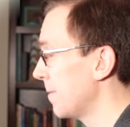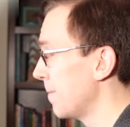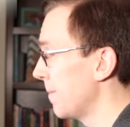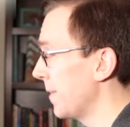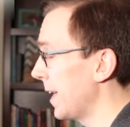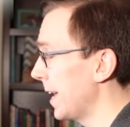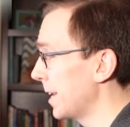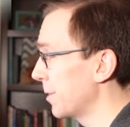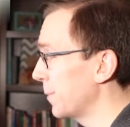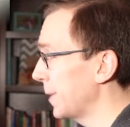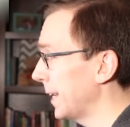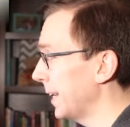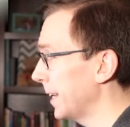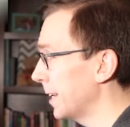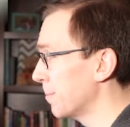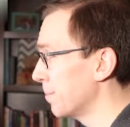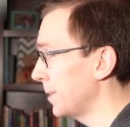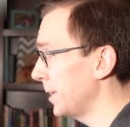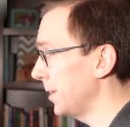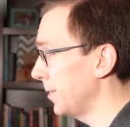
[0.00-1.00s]
then we can
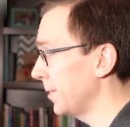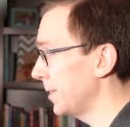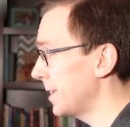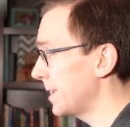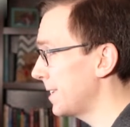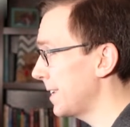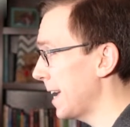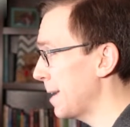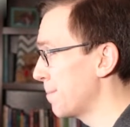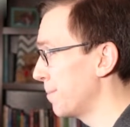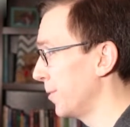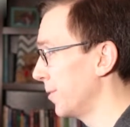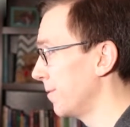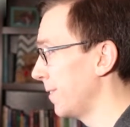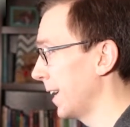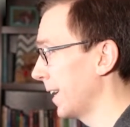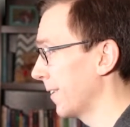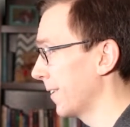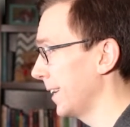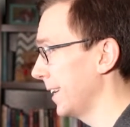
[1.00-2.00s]
compute sample
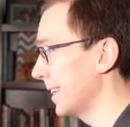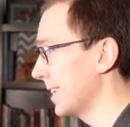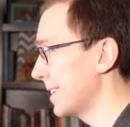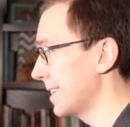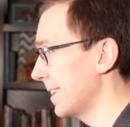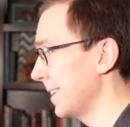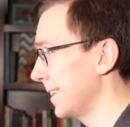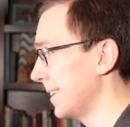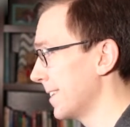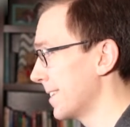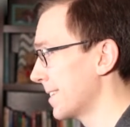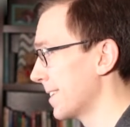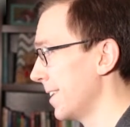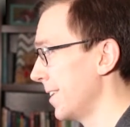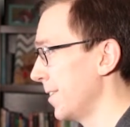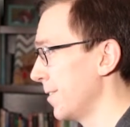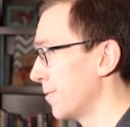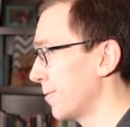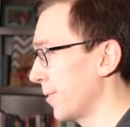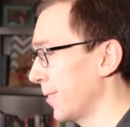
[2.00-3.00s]
variances
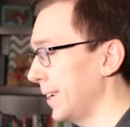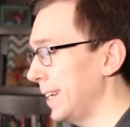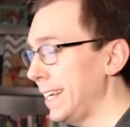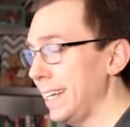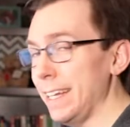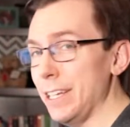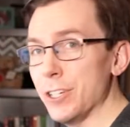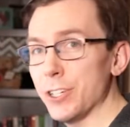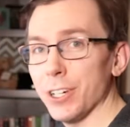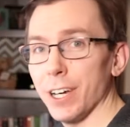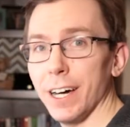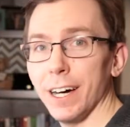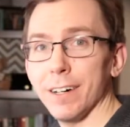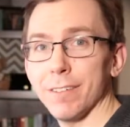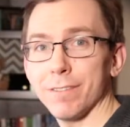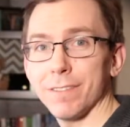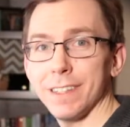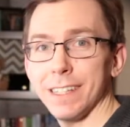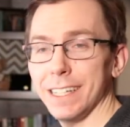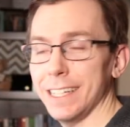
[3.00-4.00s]
for each
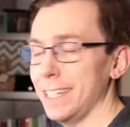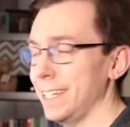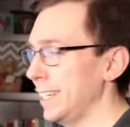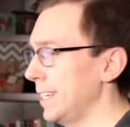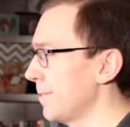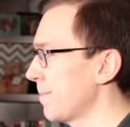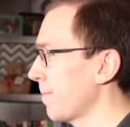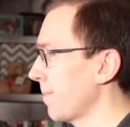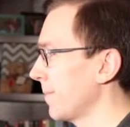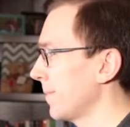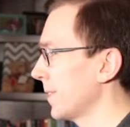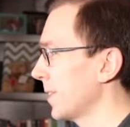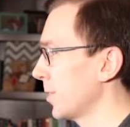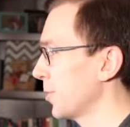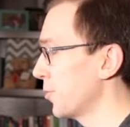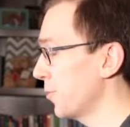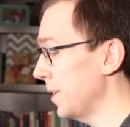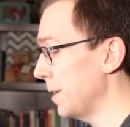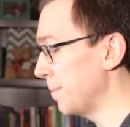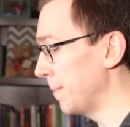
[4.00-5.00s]
of the
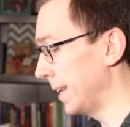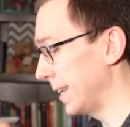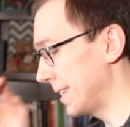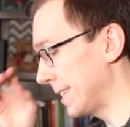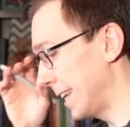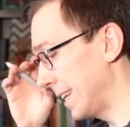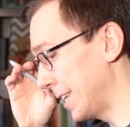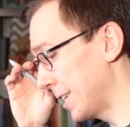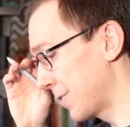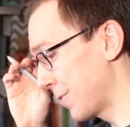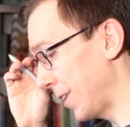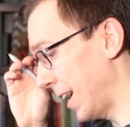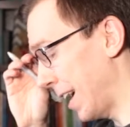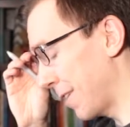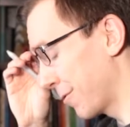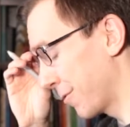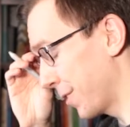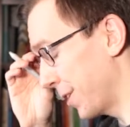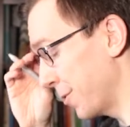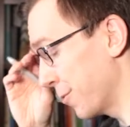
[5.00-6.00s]
treatments, that is, for
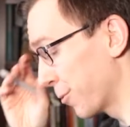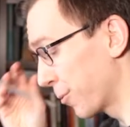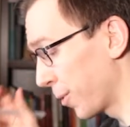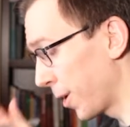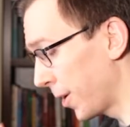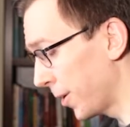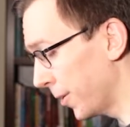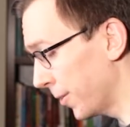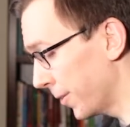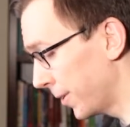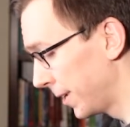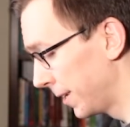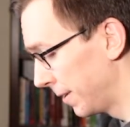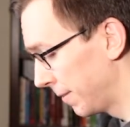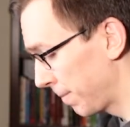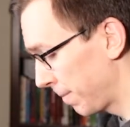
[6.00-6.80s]
every row.